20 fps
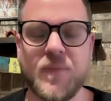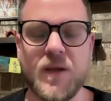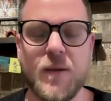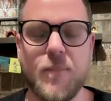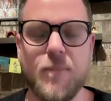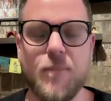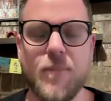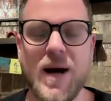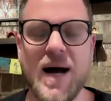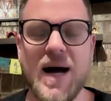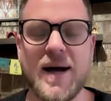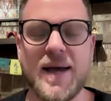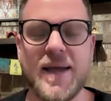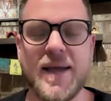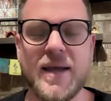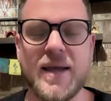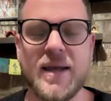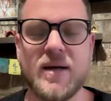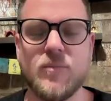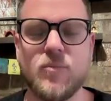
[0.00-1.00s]
A
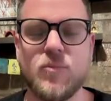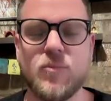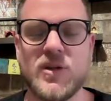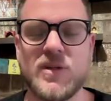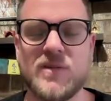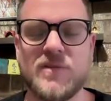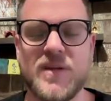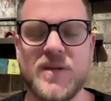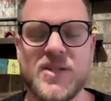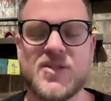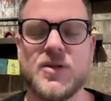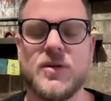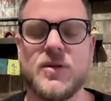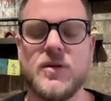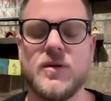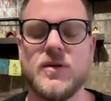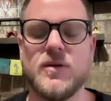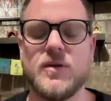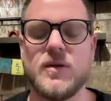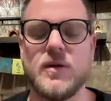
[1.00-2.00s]
Mahayana motivation.
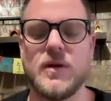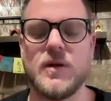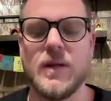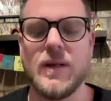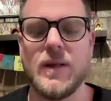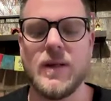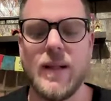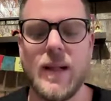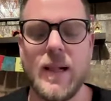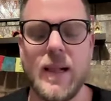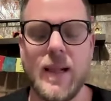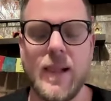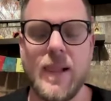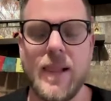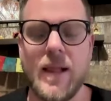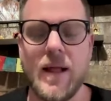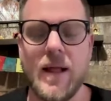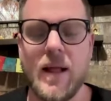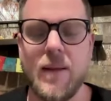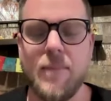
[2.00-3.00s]

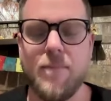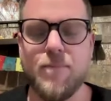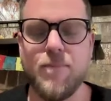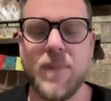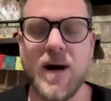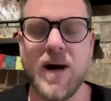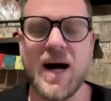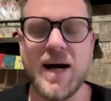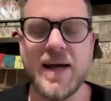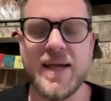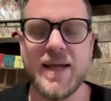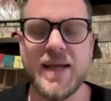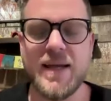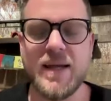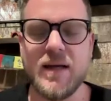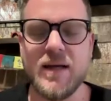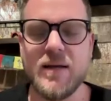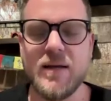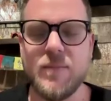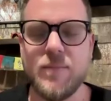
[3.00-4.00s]

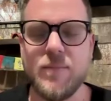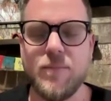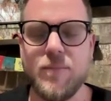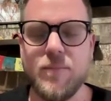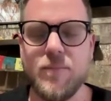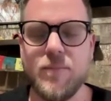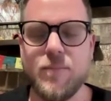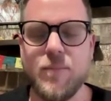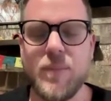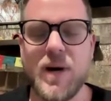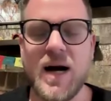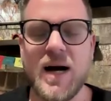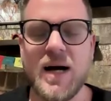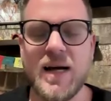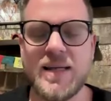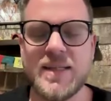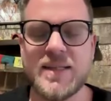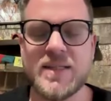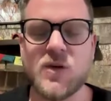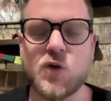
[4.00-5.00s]
Mahayana, Maha
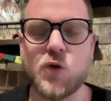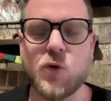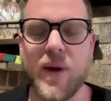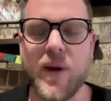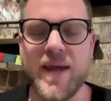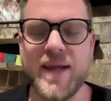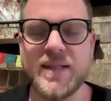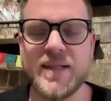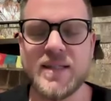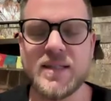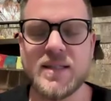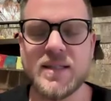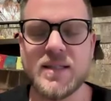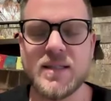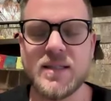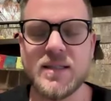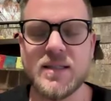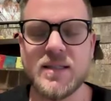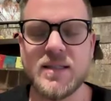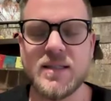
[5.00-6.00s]
is great,
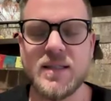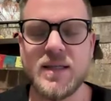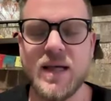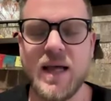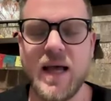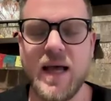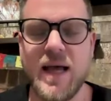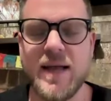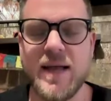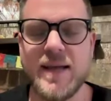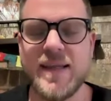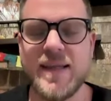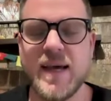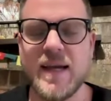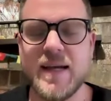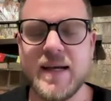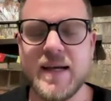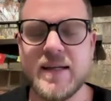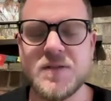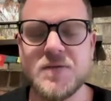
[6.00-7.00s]
and
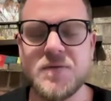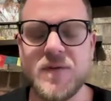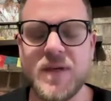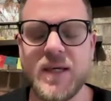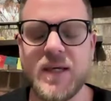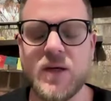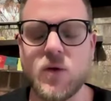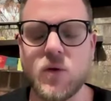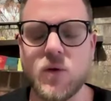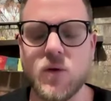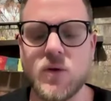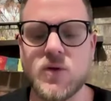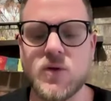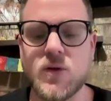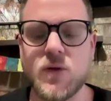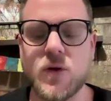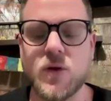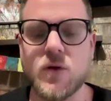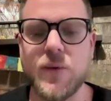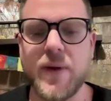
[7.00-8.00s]
Yana is vehicle,
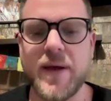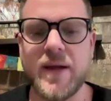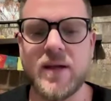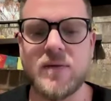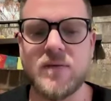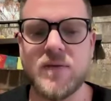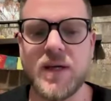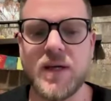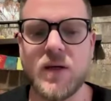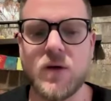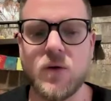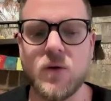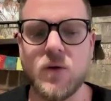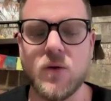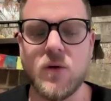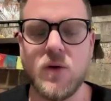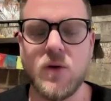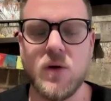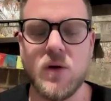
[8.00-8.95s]
so the great vehicle.